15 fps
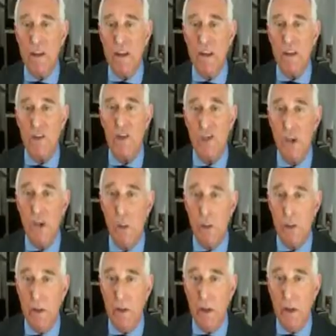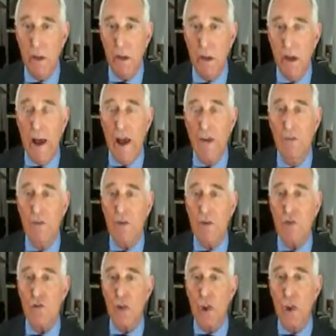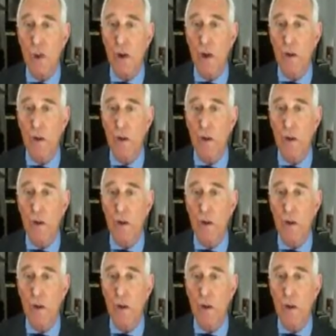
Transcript: state chairmen have control